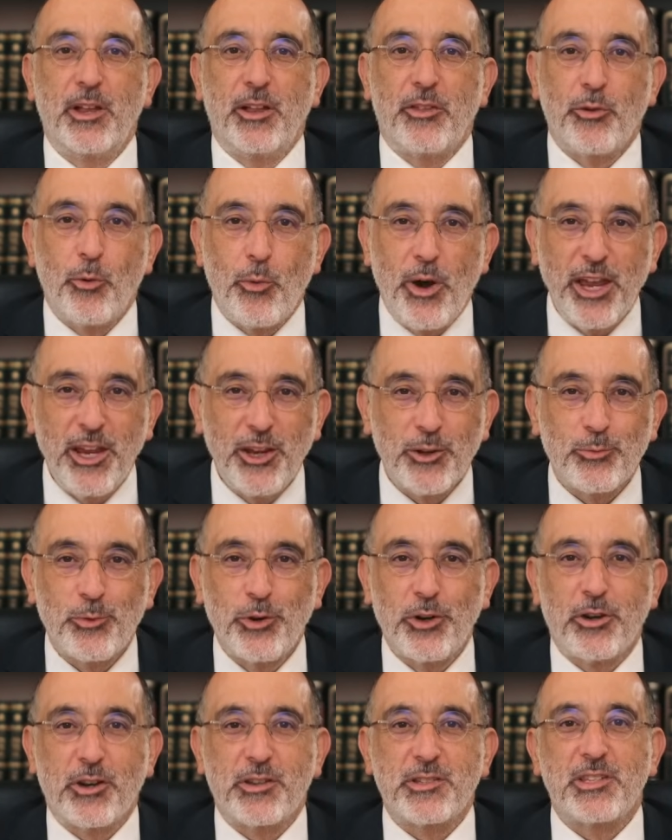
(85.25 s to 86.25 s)
the way it
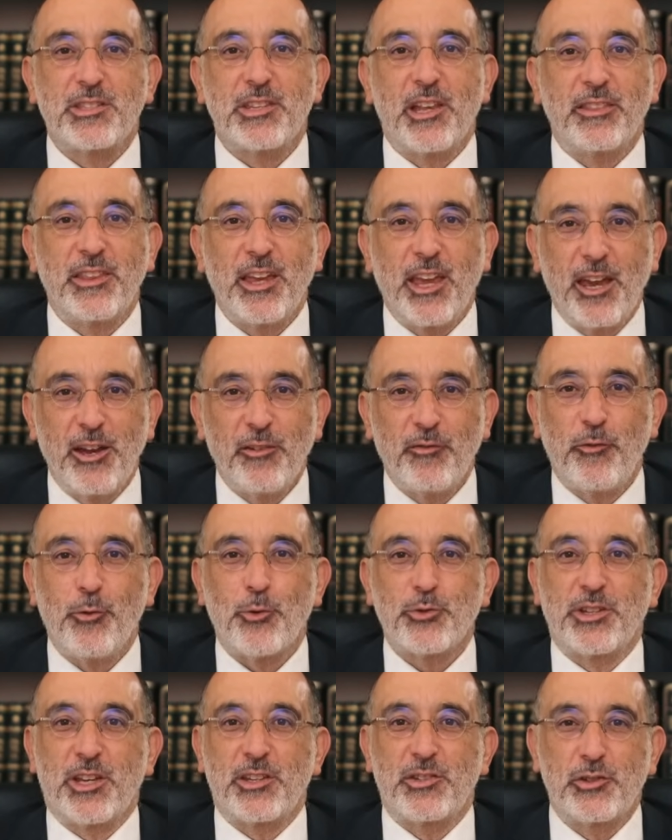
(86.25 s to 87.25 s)
works is that the Air
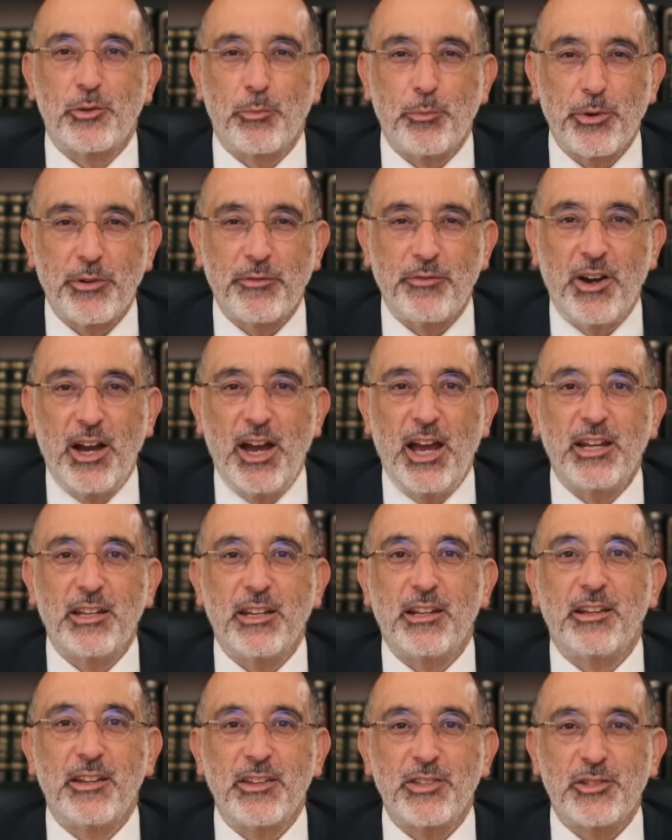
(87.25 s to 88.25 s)
Force has to provide a
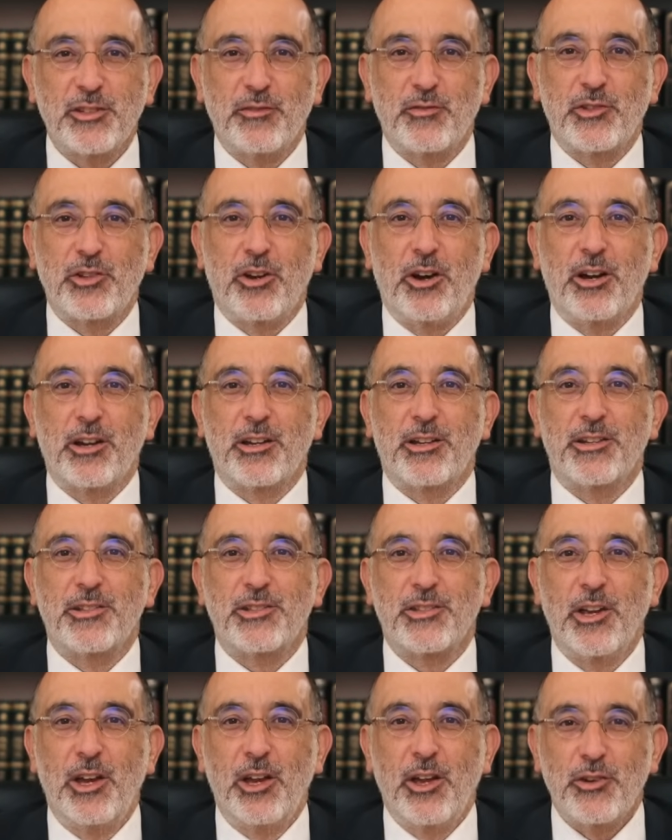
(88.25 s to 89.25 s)
list of
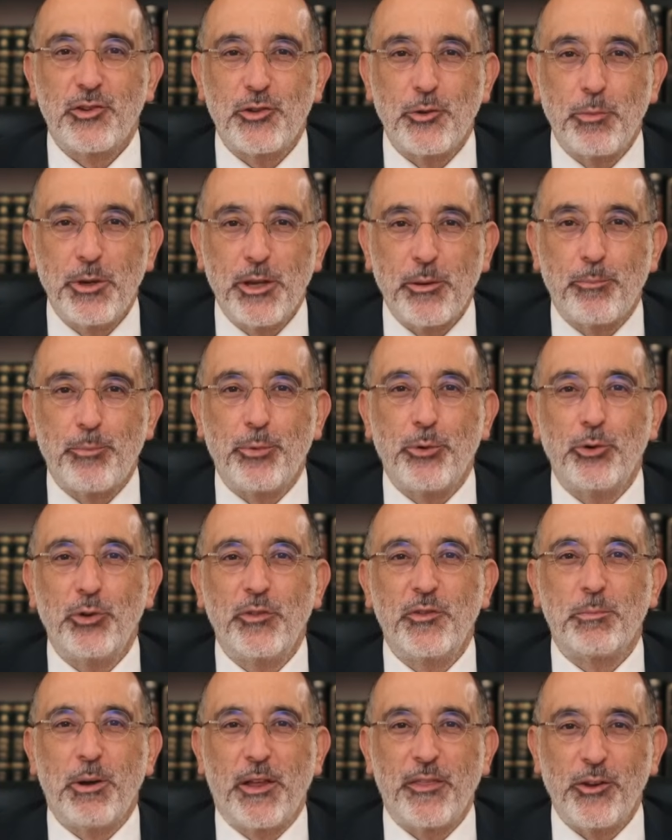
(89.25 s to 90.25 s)
targets to be
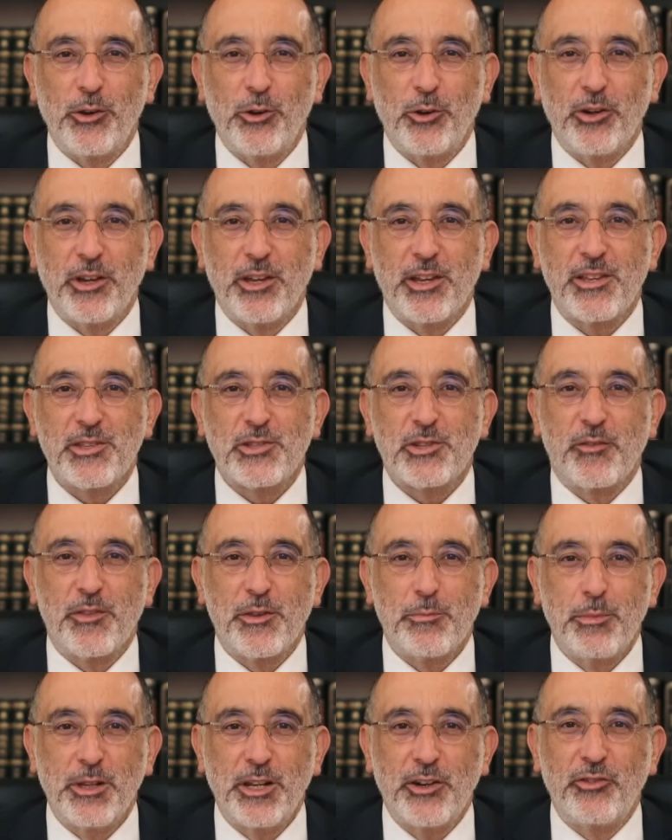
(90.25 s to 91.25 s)
approved by the lawyers of the
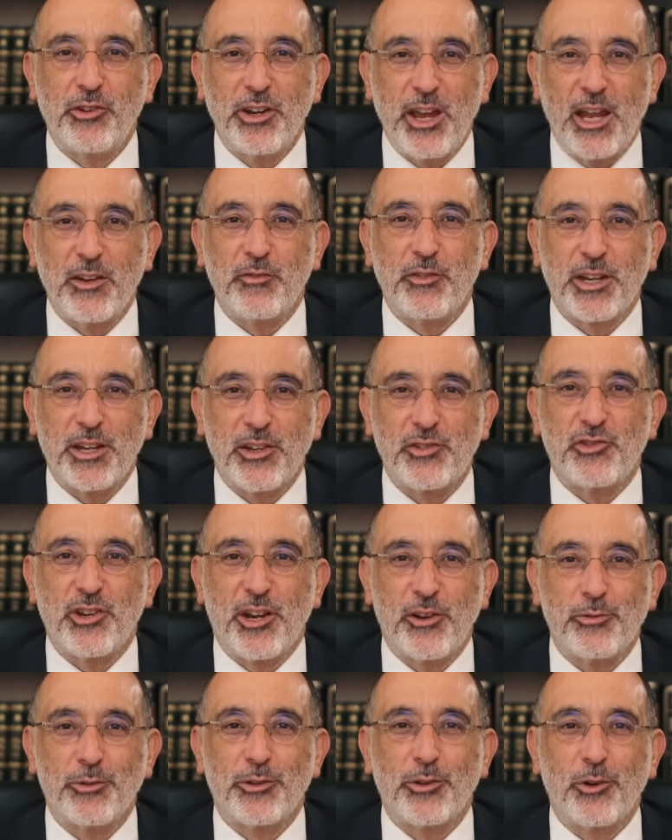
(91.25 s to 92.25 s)
Military Advocate
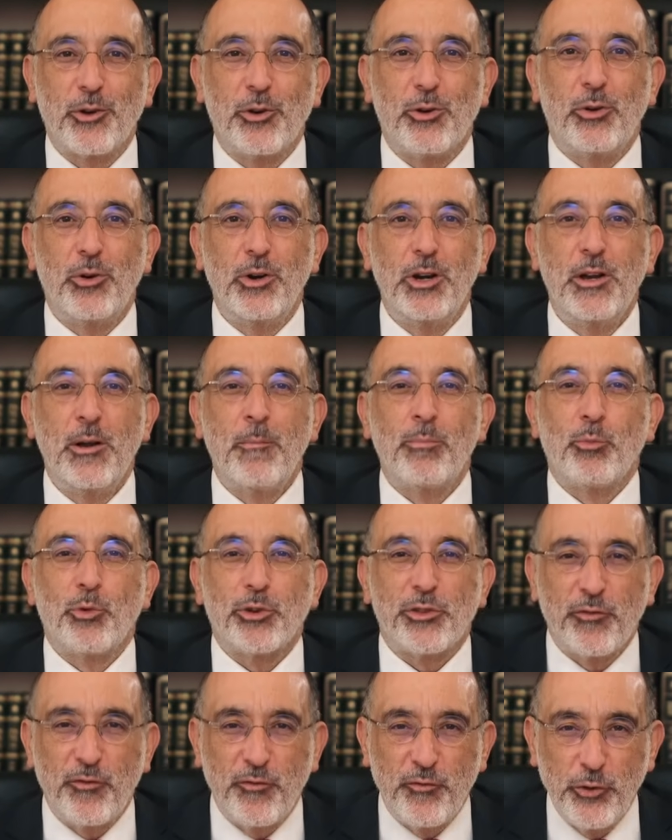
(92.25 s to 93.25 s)
General Corps
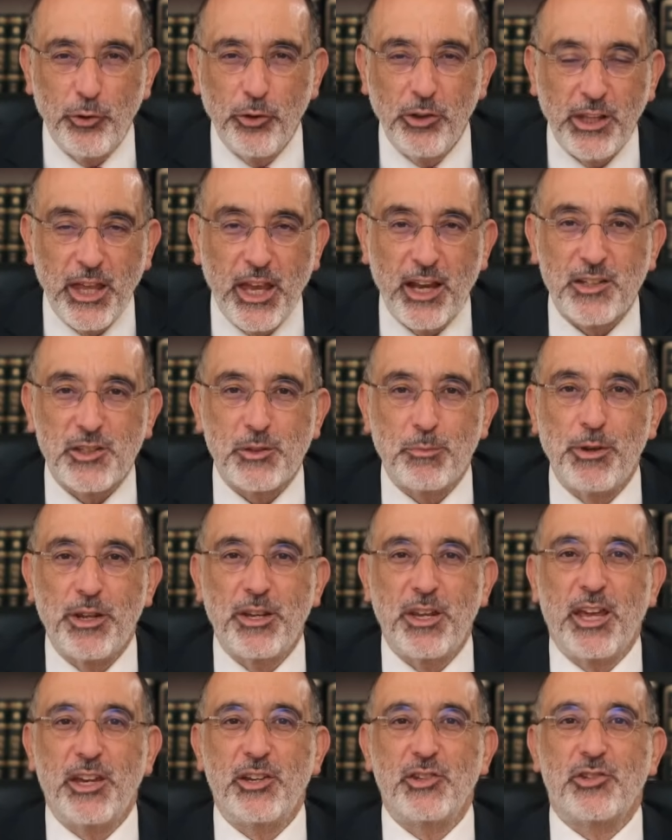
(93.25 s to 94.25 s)
with full
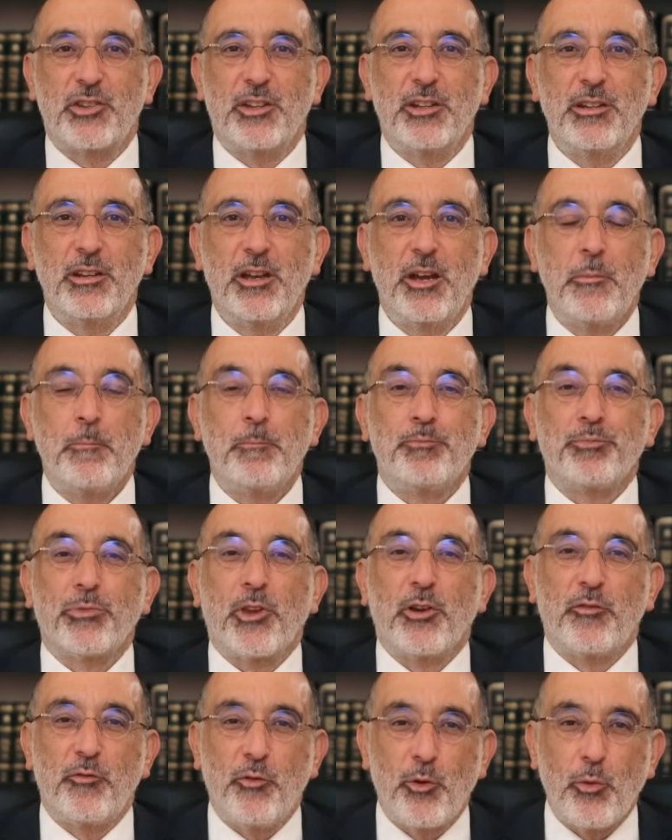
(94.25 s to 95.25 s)
explanation
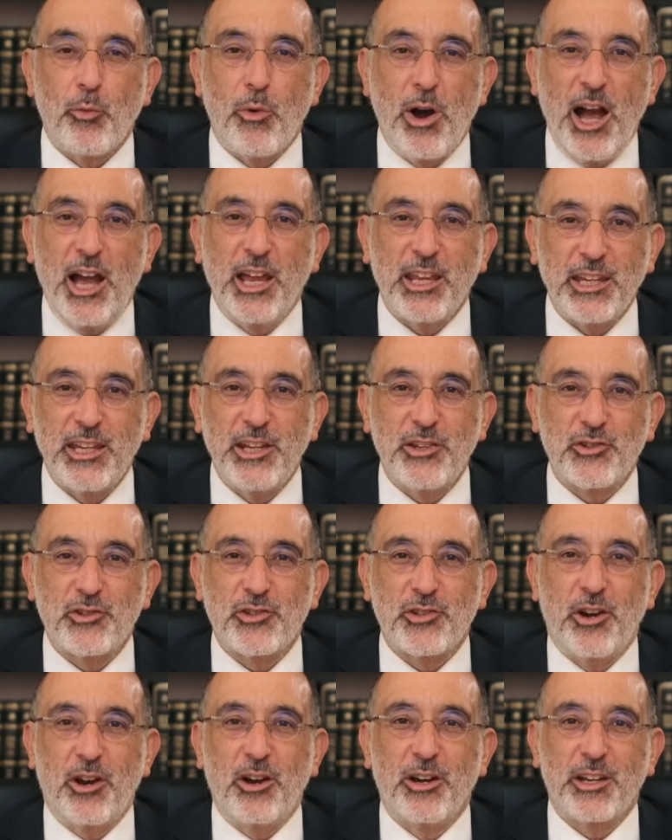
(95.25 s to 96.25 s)
for why each
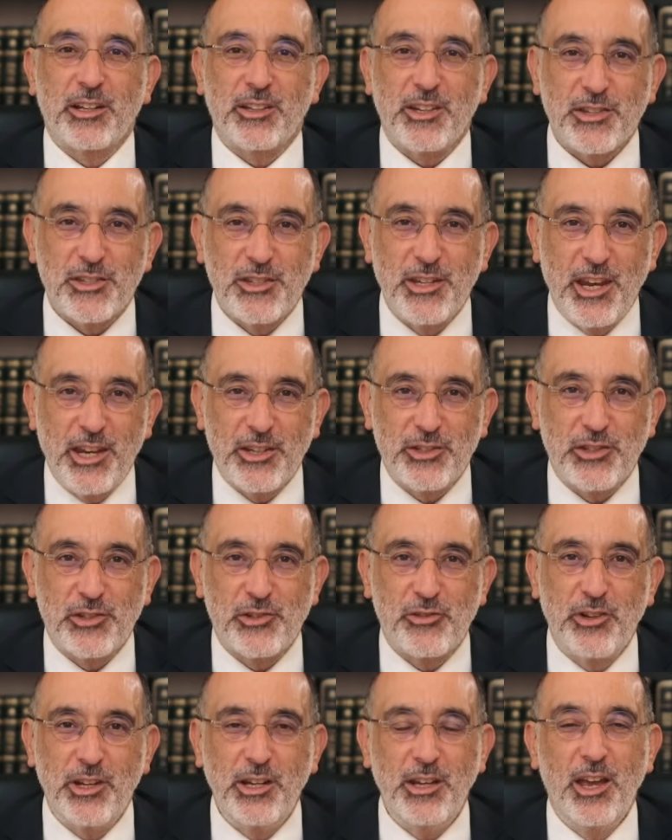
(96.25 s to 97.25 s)
target is
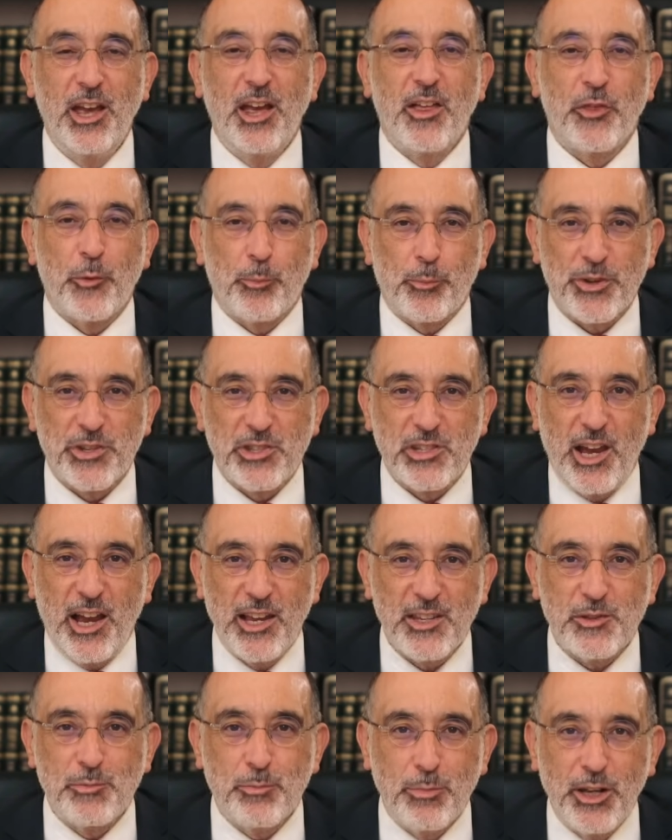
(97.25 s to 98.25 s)
necessary, the
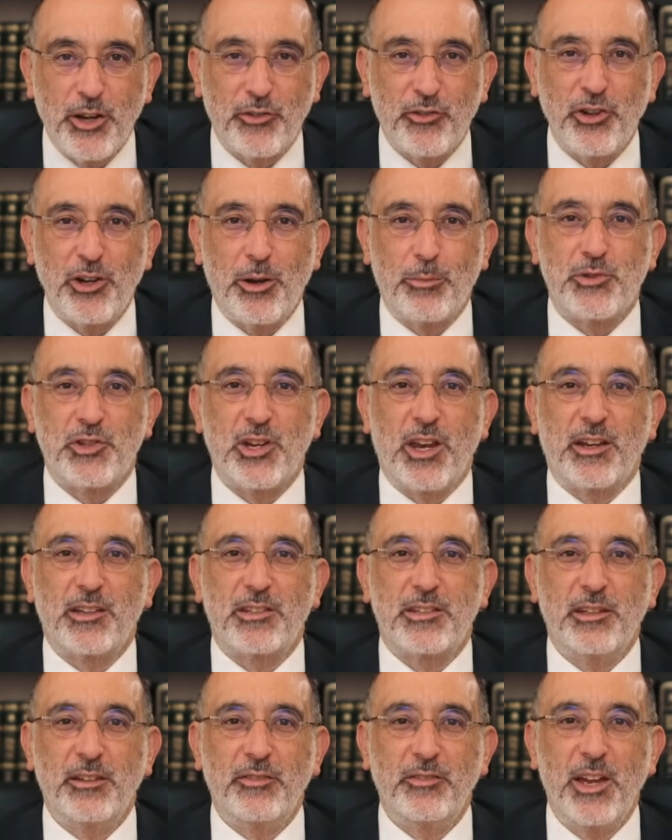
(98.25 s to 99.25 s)
precise military
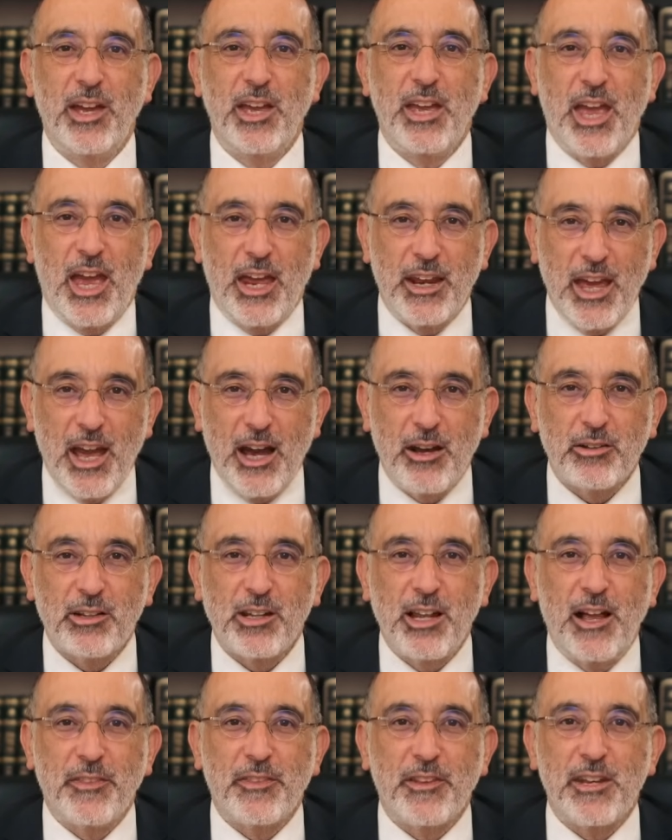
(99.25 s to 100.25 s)
objective, and
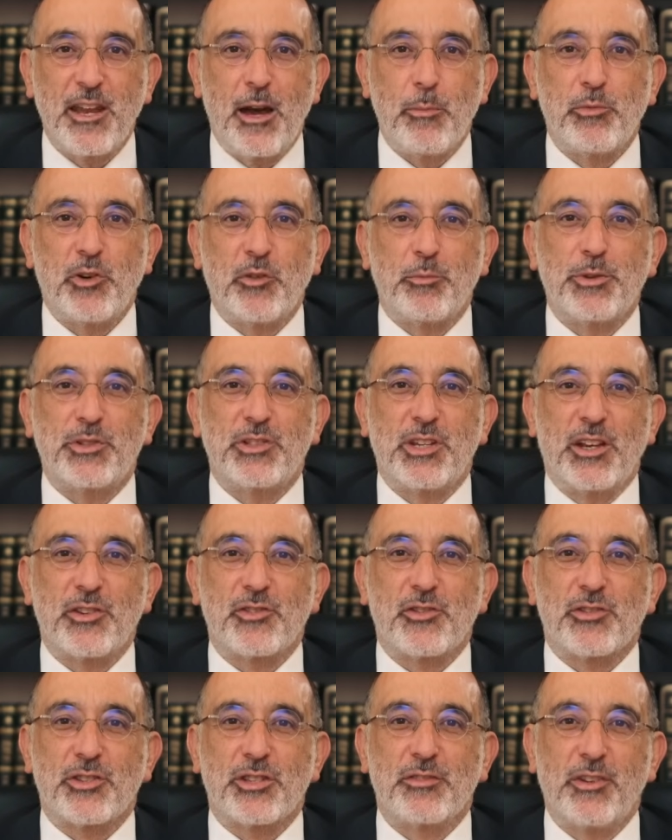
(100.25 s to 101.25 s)
outline the number of
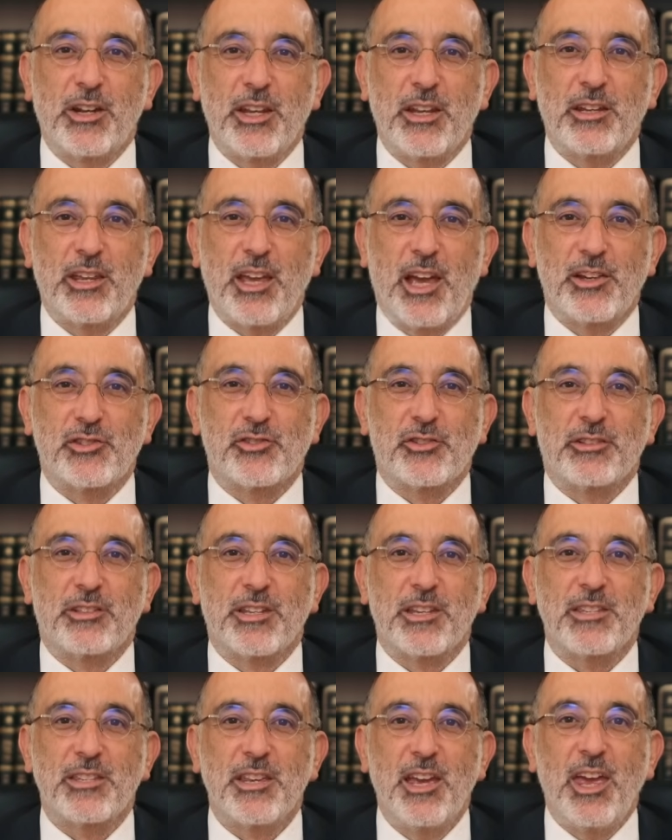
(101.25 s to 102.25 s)
potential civilian
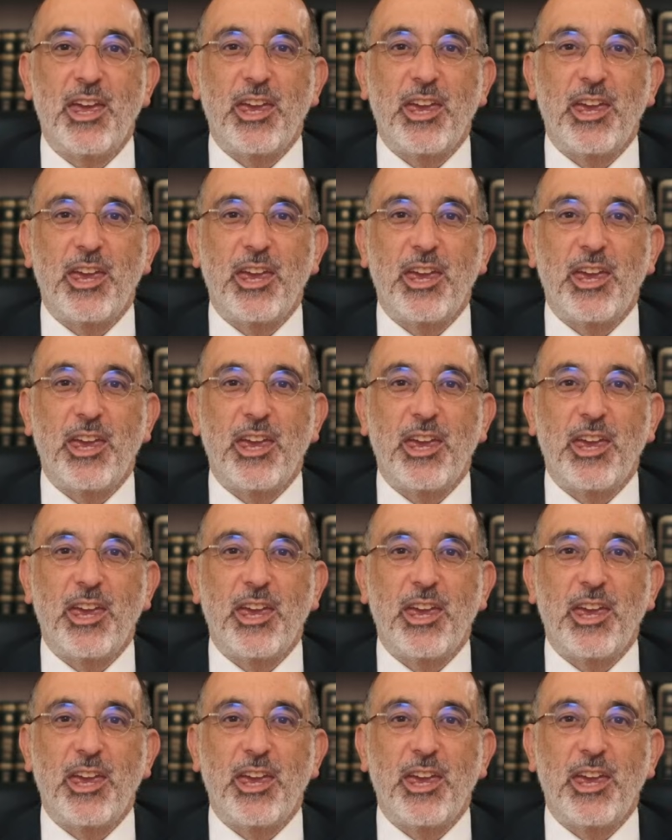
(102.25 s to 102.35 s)
casualties.